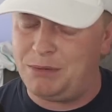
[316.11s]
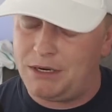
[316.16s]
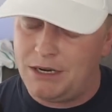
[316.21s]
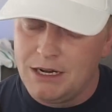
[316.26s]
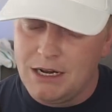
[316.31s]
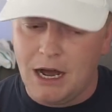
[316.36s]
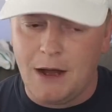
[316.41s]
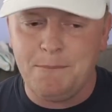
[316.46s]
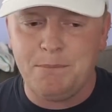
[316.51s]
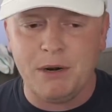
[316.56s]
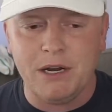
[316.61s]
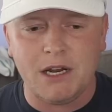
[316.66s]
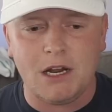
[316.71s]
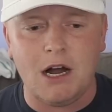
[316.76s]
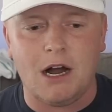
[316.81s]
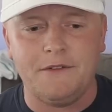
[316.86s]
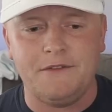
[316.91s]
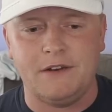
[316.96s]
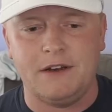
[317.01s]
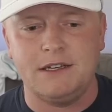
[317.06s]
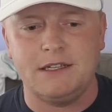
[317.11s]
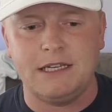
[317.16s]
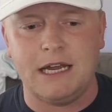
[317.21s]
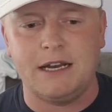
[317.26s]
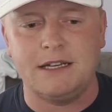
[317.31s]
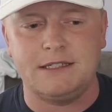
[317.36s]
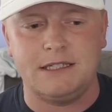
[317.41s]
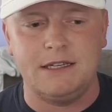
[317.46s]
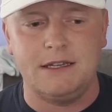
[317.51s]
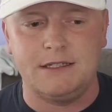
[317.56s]
But I'm pretty confident in
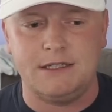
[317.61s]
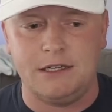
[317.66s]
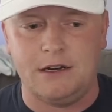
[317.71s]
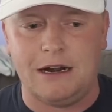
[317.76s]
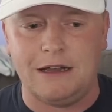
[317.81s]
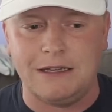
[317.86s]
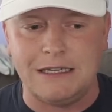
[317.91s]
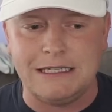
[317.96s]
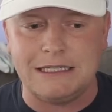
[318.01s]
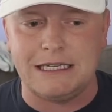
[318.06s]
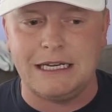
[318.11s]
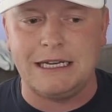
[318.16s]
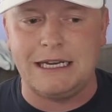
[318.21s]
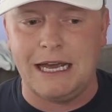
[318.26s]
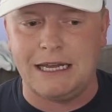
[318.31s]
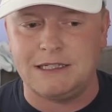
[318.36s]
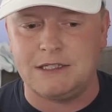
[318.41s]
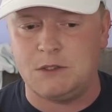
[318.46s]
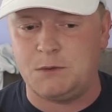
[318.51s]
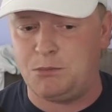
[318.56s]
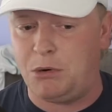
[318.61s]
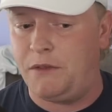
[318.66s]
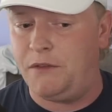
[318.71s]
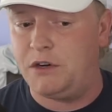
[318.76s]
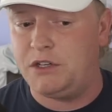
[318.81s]
Tennessee this year, at least against the spread.